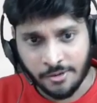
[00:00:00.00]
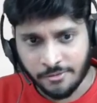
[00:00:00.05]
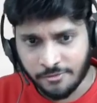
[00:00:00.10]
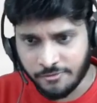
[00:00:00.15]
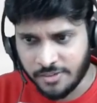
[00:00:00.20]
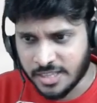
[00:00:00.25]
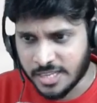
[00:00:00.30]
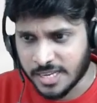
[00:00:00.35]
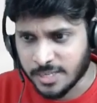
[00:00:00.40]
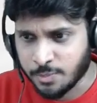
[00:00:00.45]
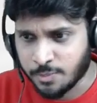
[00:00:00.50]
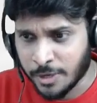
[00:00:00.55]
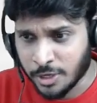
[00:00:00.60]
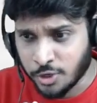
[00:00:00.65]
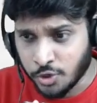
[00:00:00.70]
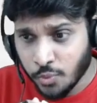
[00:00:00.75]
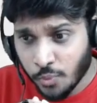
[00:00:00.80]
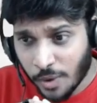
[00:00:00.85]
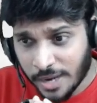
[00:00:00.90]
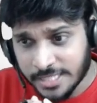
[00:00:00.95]
With
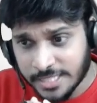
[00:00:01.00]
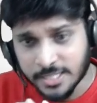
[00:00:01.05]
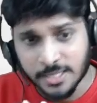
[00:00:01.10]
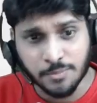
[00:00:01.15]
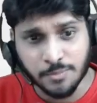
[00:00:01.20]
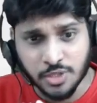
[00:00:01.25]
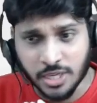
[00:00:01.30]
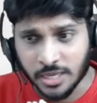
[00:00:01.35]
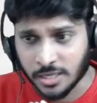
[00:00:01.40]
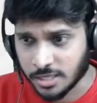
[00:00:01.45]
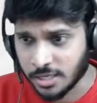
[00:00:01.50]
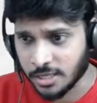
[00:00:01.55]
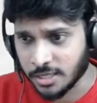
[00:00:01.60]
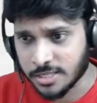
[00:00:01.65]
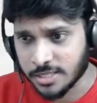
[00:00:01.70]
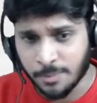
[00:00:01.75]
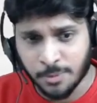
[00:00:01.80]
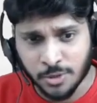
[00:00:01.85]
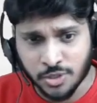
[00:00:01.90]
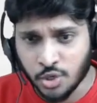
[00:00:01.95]
respect to one subject,
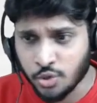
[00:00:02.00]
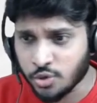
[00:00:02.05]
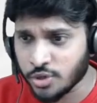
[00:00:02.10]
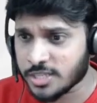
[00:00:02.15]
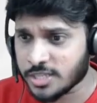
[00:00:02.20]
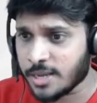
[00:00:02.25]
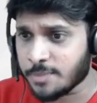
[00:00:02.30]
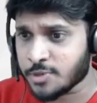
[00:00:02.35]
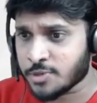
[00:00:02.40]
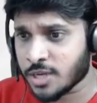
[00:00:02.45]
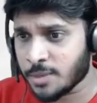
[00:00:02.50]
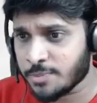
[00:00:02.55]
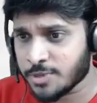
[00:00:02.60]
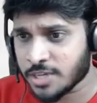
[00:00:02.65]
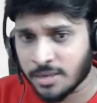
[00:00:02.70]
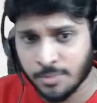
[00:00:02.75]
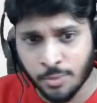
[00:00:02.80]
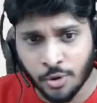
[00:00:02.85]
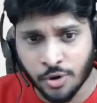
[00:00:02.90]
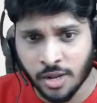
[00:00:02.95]
suppose you took
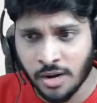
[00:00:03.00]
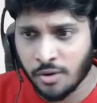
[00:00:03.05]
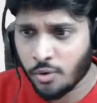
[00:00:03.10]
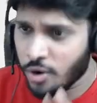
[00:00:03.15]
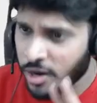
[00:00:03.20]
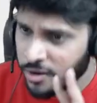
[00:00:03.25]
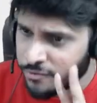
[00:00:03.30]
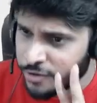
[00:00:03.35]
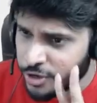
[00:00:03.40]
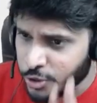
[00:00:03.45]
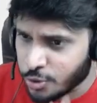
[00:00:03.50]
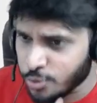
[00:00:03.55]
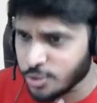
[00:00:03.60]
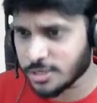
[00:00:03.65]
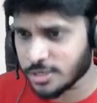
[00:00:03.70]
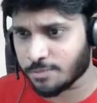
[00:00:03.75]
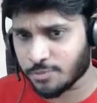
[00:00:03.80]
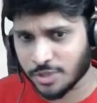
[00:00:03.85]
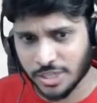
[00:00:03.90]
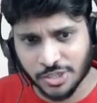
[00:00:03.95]
subscription model only for 2
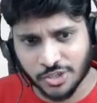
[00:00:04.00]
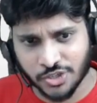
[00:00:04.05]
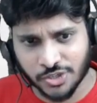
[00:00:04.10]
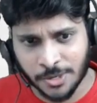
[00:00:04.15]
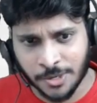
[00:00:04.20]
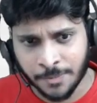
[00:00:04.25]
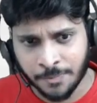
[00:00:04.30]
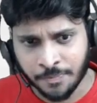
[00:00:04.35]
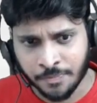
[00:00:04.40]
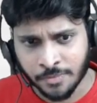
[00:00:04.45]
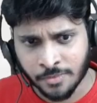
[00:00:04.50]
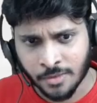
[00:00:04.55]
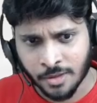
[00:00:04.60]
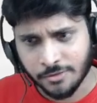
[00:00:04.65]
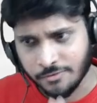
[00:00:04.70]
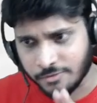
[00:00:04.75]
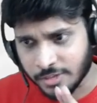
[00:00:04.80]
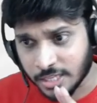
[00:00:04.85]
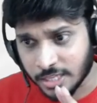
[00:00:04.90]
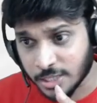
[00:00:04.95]
subjects.
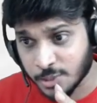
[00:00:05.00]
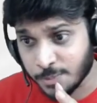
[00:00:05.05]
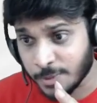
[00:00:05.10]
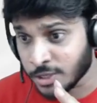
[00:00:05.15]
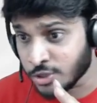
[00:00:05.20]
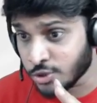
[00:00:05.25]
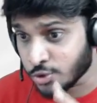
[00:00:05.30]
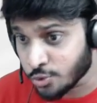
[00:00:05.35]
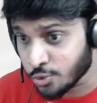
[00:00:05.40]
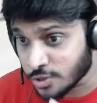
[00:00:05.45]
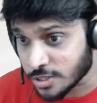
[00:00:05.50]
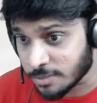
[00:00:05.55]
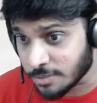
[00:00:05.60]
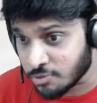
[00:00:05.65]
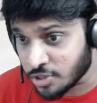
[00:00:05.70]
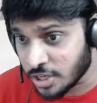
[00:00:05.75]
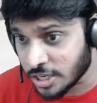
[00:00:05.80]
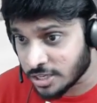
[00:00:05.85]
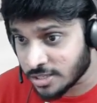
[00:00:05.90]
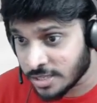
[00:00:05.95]
With respect to 2
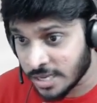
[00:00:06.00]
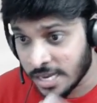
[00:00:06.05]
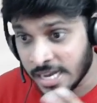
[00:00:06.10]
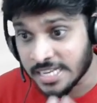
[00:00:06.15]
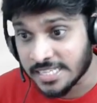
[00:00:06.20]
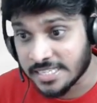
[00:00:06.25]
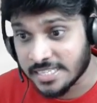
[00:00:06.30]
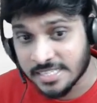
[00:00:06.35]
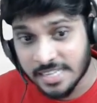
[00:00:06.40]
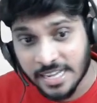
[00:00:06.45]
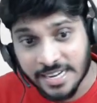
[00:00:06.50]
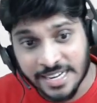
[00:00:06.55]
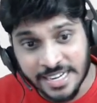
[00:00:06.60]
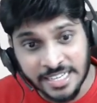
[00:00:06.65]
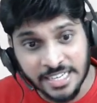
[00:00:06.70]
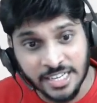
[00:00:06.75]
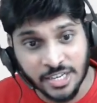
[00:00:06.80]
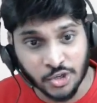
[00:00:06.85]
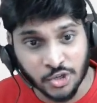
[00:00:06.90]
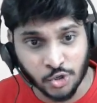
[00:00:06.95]
subjects,
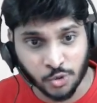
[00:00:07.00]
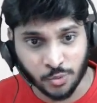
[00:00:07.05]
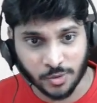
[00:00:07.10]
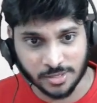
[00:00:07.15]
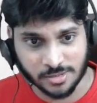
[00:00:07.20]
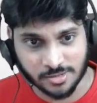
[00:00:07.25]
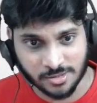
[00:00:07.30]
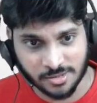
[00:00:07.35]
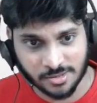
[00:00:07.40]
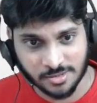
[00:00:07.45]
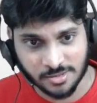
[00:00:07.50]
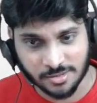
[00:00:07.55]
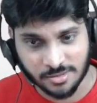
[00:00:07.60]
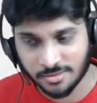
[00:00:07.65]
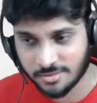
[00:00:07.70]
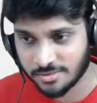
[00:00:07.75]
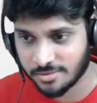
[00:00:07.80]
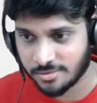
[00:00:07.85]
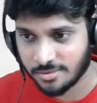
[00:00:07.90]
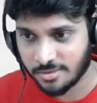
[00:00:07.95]
surrender to us.
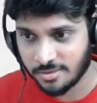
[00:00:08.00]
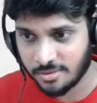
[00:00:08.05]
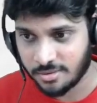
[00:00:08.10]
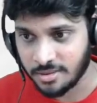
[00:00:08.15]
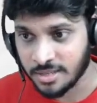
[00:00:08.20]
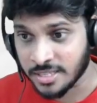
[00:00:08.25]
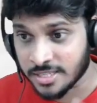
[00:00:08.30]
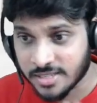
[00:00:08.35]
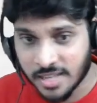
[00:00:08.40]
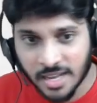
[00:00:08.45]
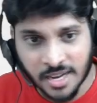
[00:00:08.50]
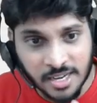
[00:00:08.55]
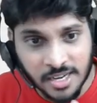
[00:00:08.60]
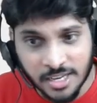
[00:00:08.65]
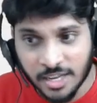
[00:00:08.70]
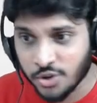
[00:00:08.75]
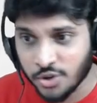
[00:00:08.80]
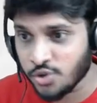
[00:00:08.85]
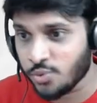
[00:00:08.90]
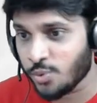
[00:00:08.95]

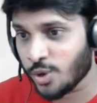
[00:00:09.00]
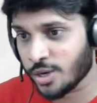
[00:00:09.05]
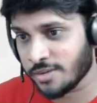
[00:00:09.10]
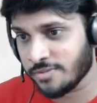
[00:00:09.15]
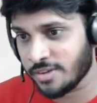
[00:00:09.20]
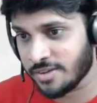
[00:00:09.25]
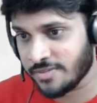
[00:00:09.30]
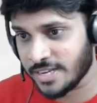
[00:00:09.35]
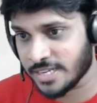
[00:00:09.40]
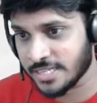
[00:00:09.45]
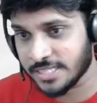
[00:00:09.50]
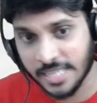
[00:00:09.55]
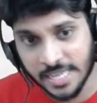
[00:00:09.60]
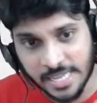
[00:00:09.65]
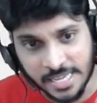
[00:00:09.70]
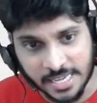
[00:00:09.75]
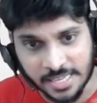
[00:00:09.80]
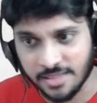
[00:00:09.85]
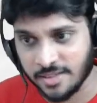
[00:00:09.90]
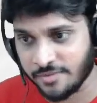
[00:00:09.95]
Surrender to whatever we are
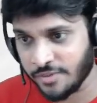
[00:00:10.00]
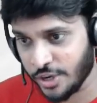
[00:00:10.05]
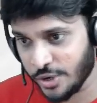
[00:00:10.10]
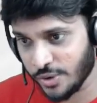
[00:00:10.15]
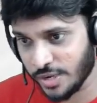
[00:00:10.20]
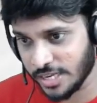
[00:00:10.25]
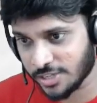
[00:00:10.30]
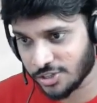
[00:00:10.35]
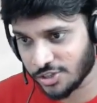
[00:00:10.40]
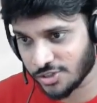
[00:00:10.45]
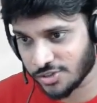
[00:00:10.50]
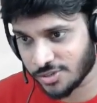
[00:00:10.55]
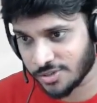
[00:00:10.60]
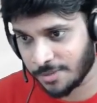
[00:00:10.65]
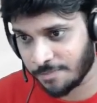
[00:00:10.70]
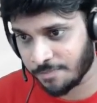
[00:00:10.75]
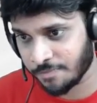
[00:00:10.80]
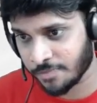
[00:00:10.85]
saying in the video lectures.